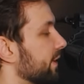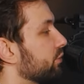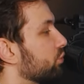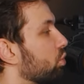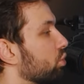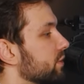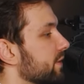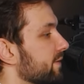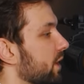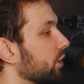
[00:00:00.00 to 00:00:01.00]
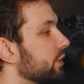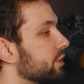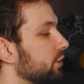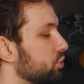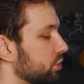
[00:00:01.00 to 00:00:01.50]
then of course the only
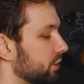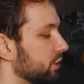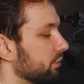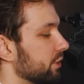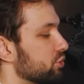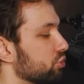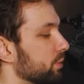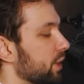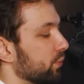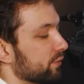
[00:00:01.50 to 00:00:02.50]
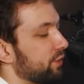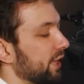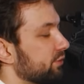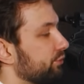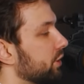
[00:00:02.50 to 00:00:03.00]
solution here is to play with
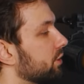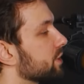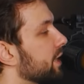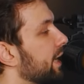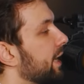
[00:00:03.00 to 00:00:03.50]
flattened fingers